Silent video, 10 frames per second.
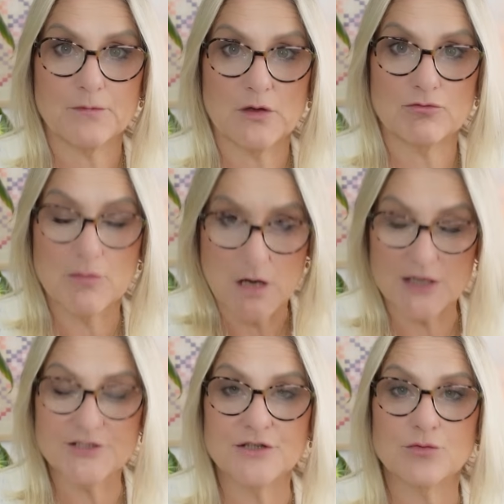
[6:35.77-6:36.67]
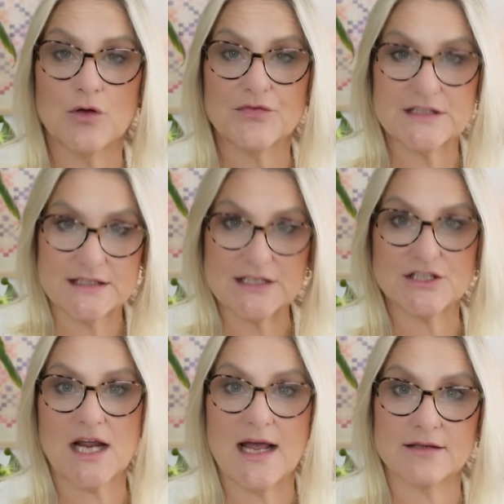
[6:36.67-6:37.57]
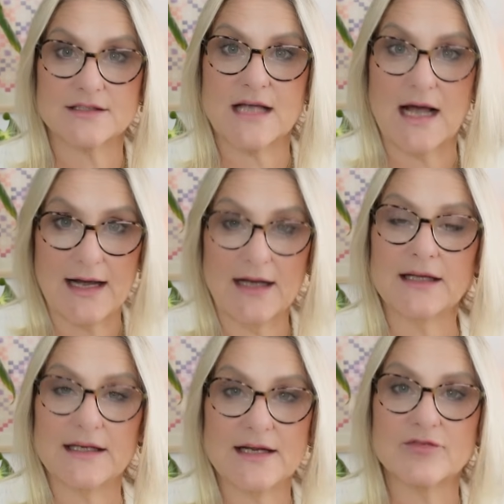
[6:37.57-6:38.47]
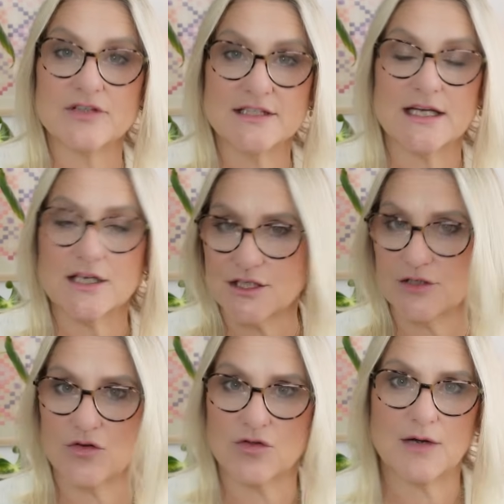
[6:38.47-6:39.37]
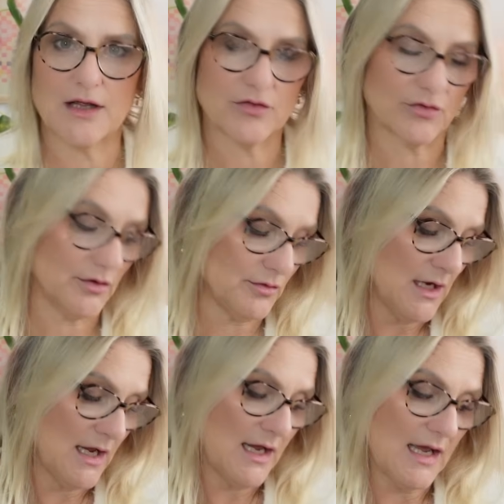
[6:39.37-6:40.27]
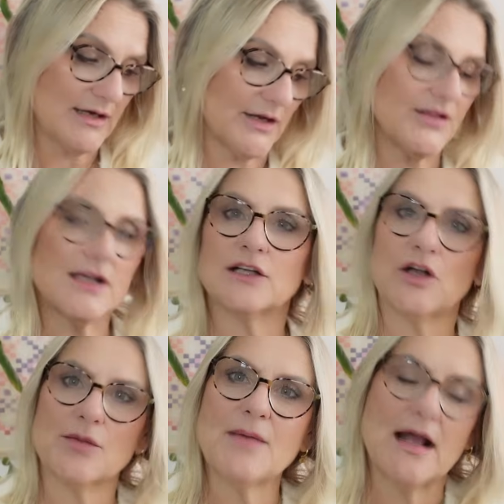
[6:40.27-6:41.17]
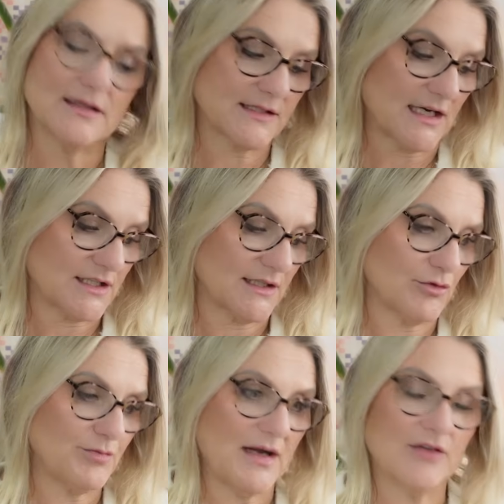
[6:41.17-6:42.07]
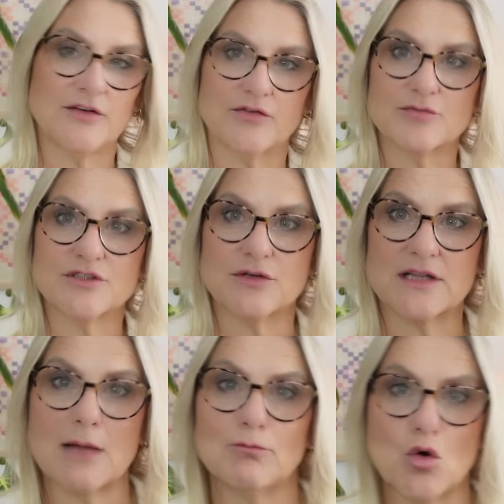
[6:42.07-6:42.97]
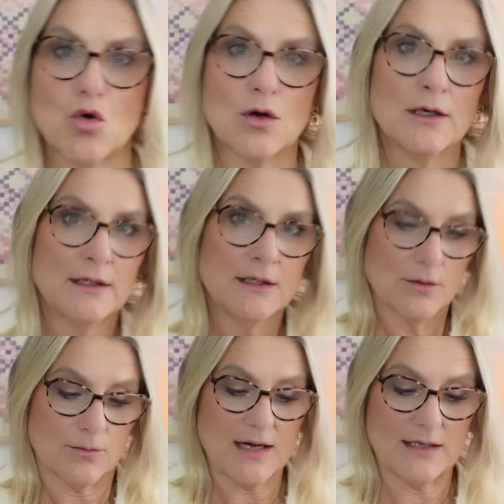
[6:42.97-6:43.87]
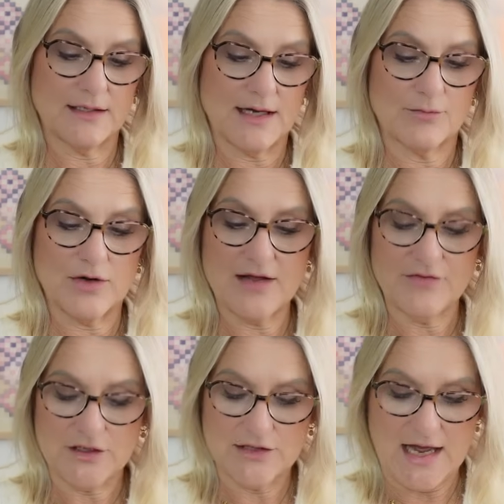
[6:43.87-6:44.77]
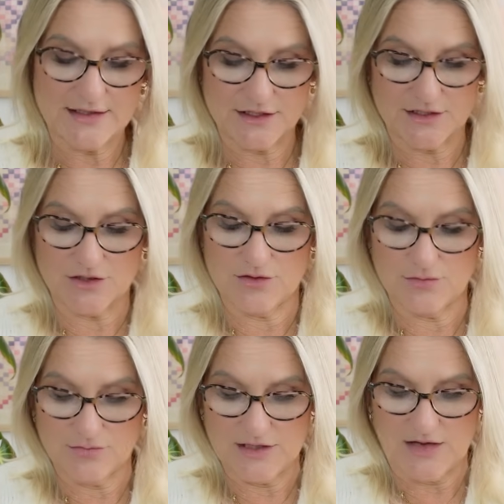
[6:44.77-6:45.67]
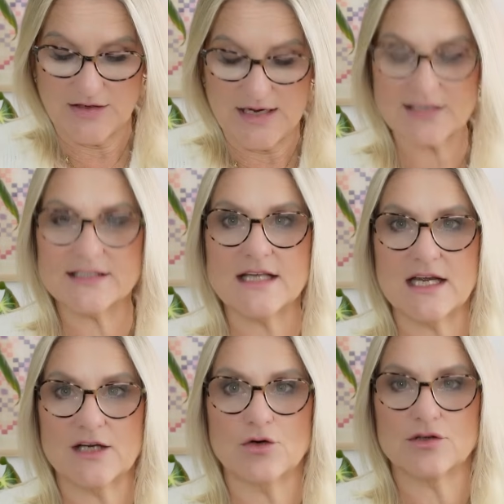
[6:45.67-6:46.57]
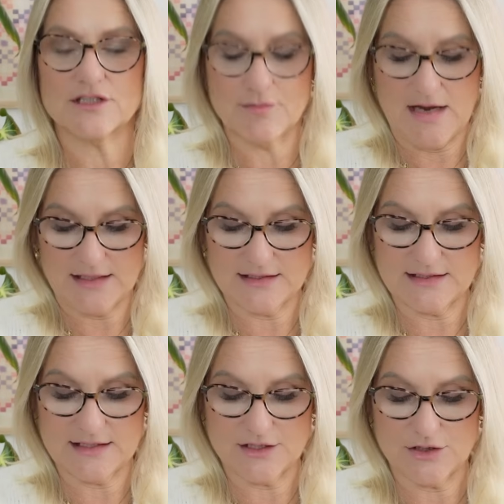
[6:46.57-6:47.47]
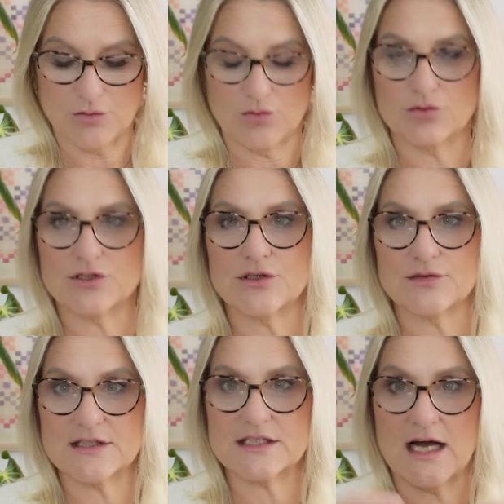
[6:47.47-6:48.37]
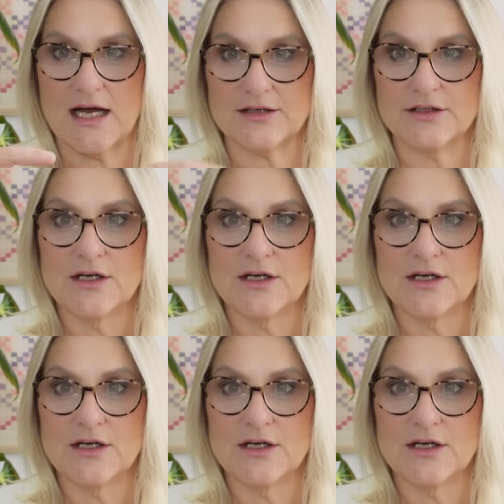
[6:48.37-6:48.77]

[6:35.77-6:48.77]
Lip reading: remind you what the stitch counts are in every section all the way through, and I think a lot of patterns actually would benefit from doing that more. Whenever you had to do, you know, the next thing, or to make a decision, or to start